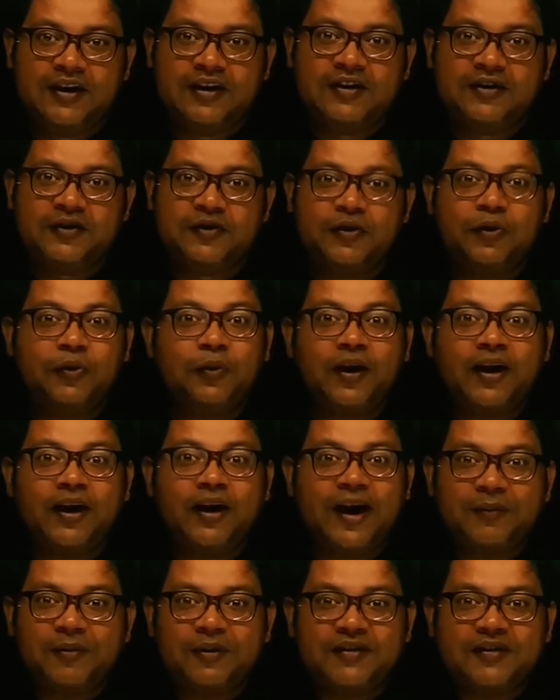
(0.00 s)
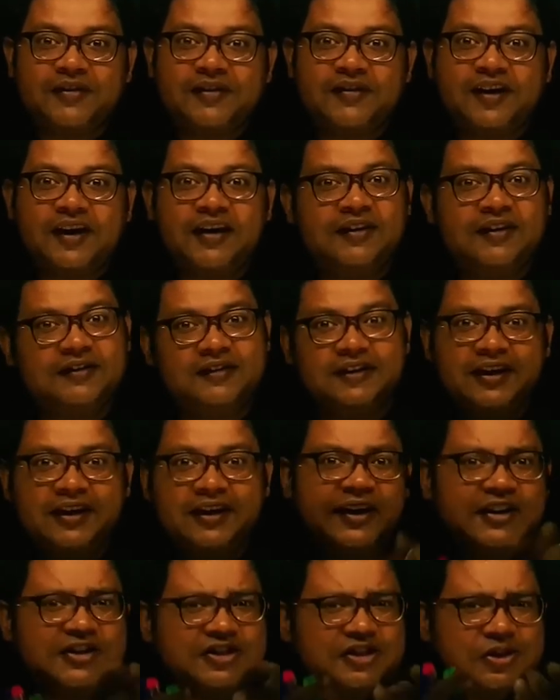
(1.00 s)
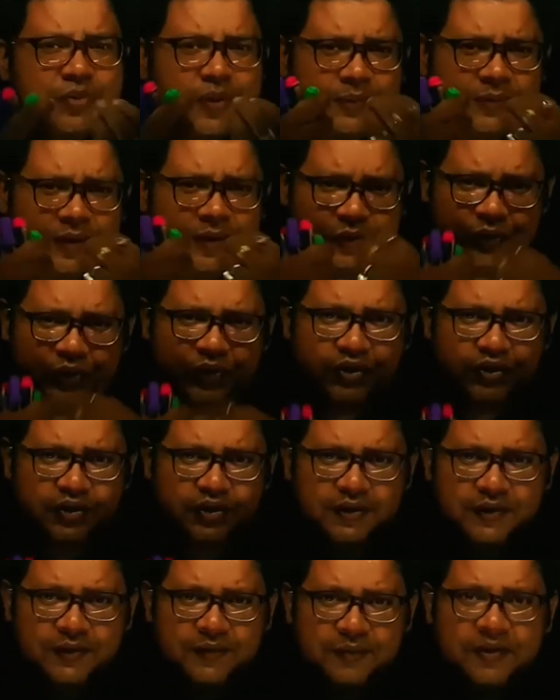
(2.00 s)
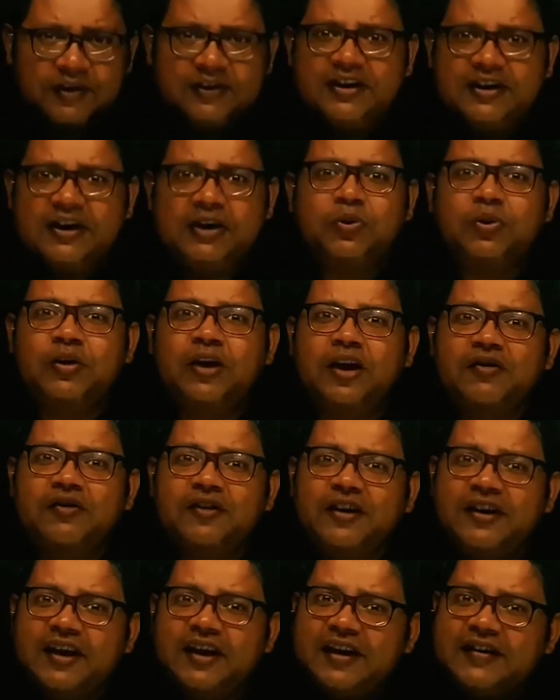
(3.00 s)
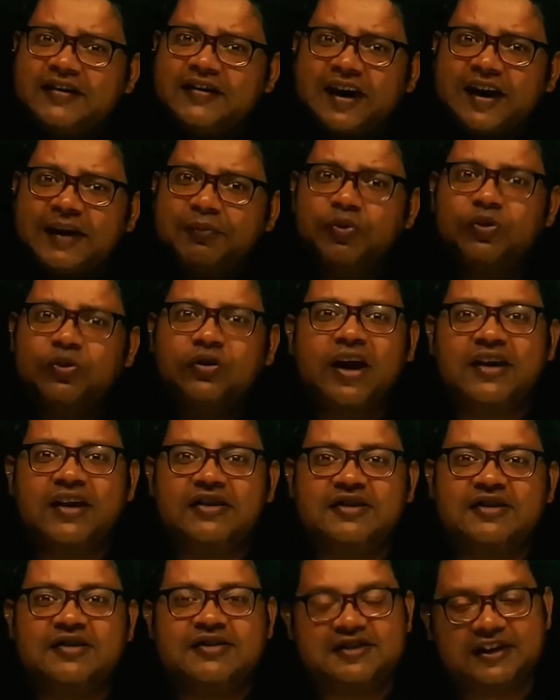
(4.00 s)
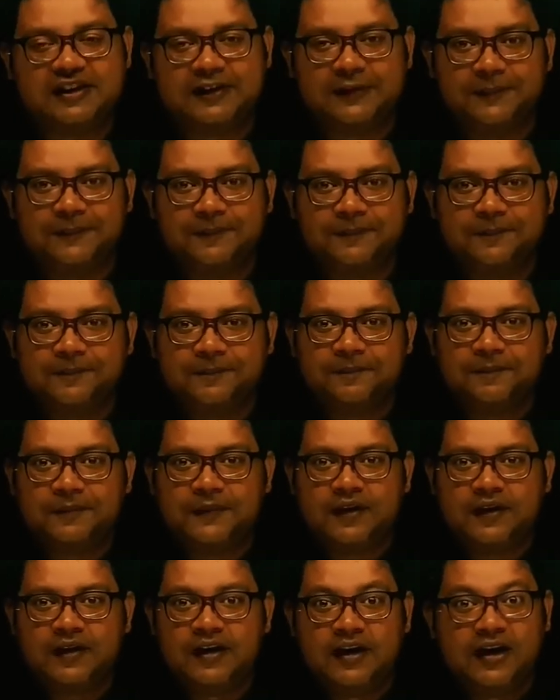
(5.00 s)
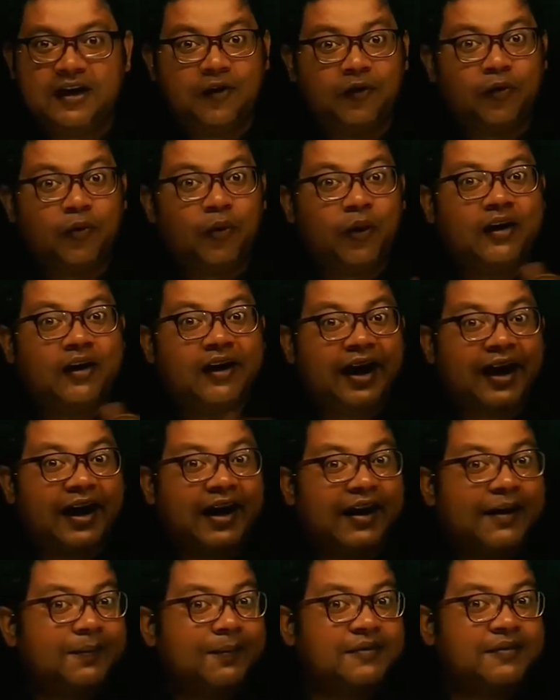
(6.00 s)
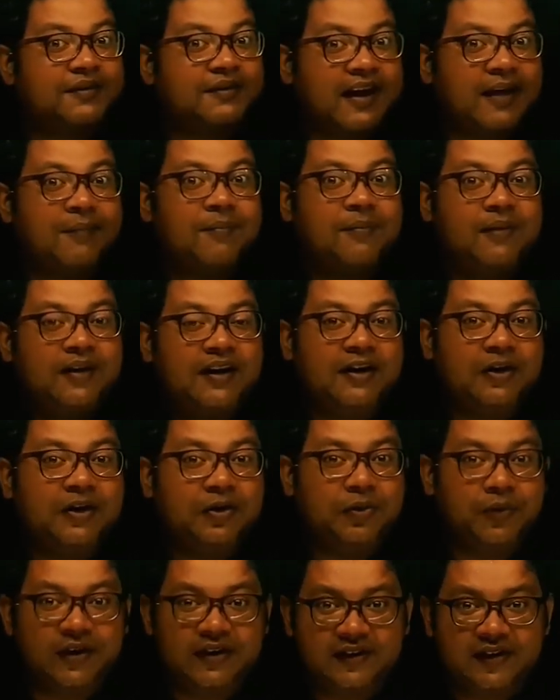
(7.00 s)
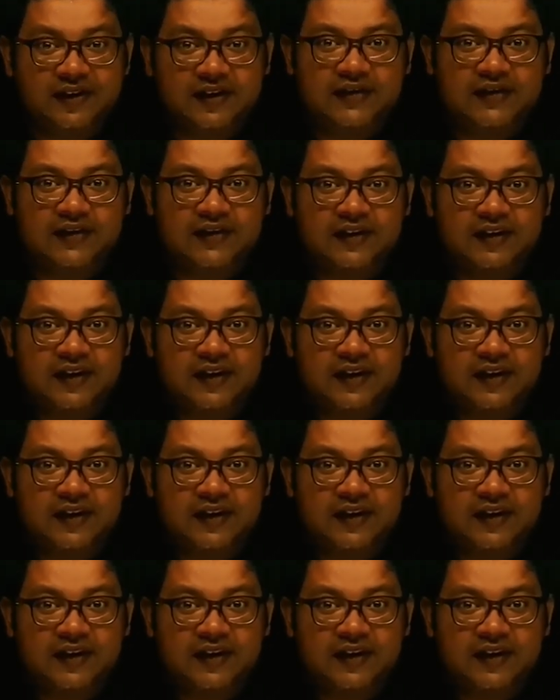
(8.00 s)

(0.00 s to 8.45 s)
So what happens is that they can chew up the wood, but they don't have any enzyme to digest it. Now, what helps them in doing this?